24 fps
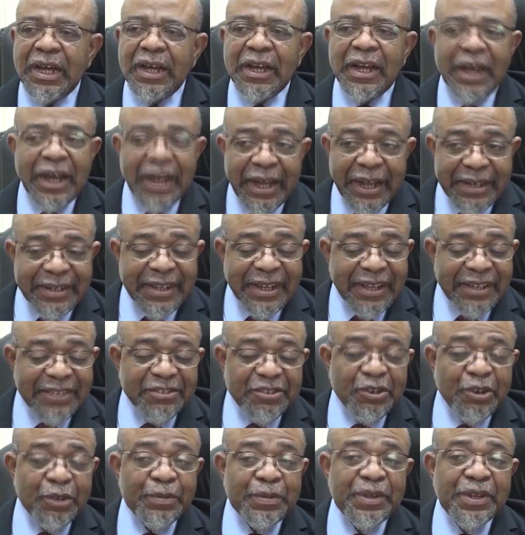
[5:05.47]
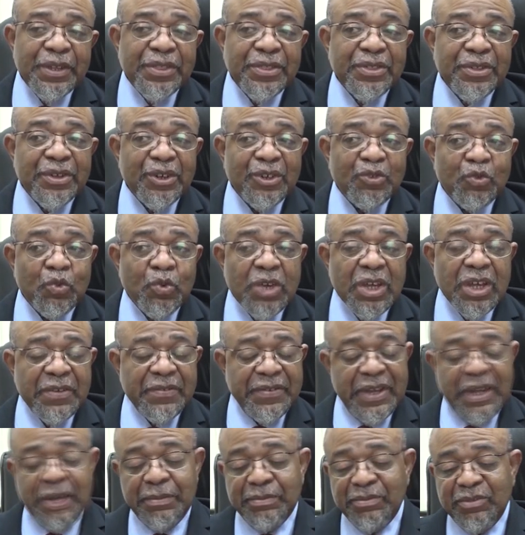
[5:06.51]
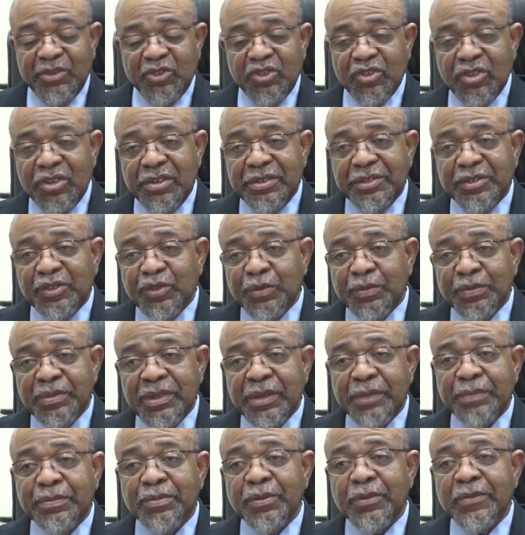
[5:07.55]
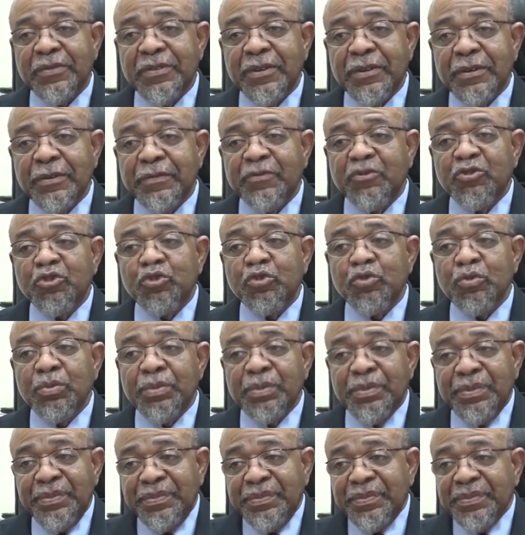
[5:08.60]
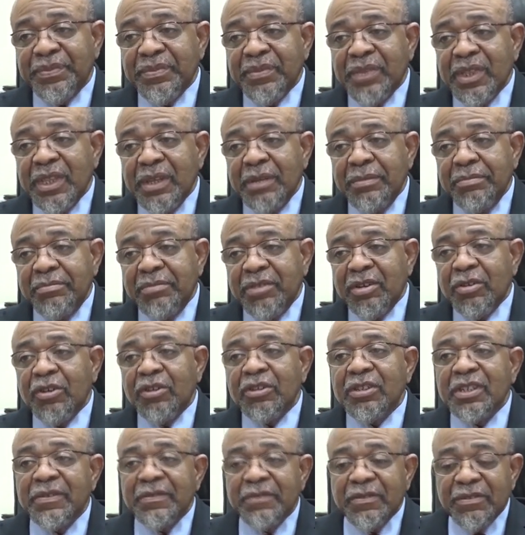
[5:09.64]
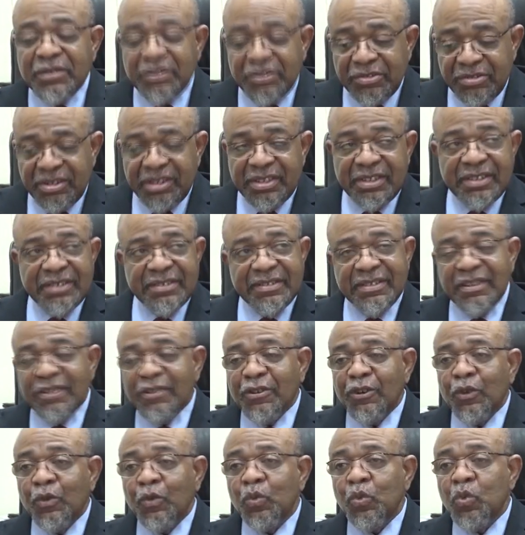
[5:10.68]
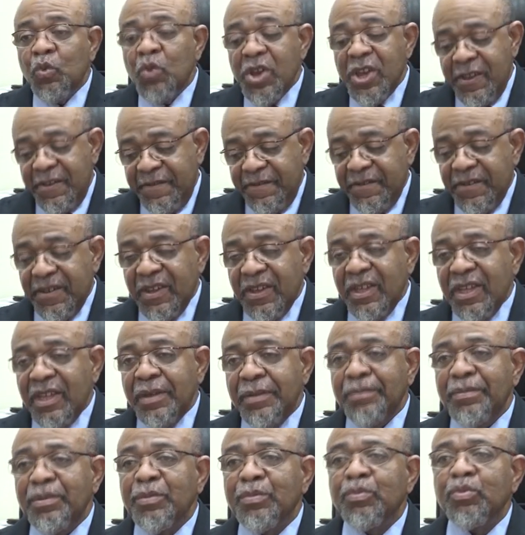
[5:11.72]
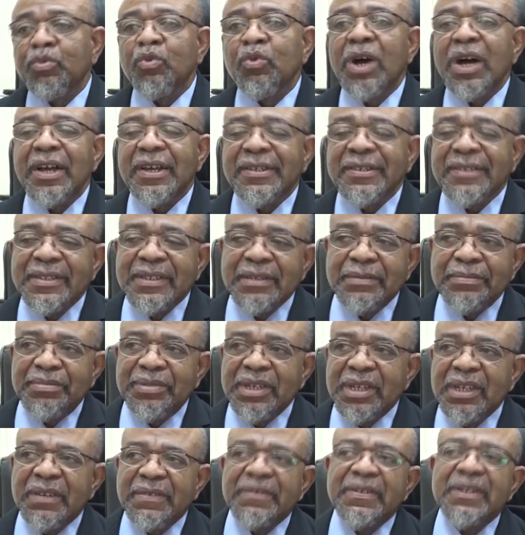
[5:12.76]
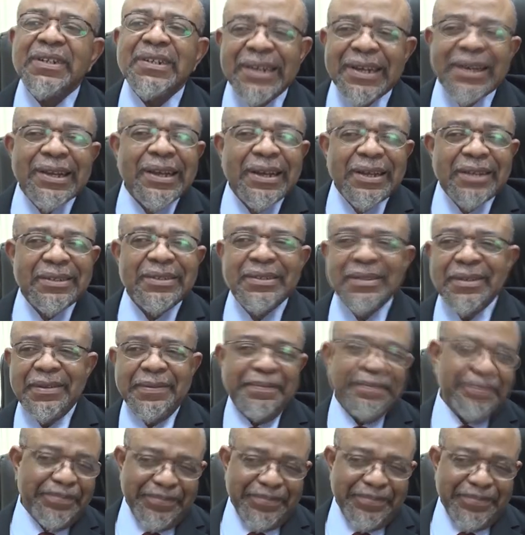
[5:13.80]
And there's going to be a third wave. I'm sorry to be a prophet of doom, because even during the second wave, people are still behaving recklessly.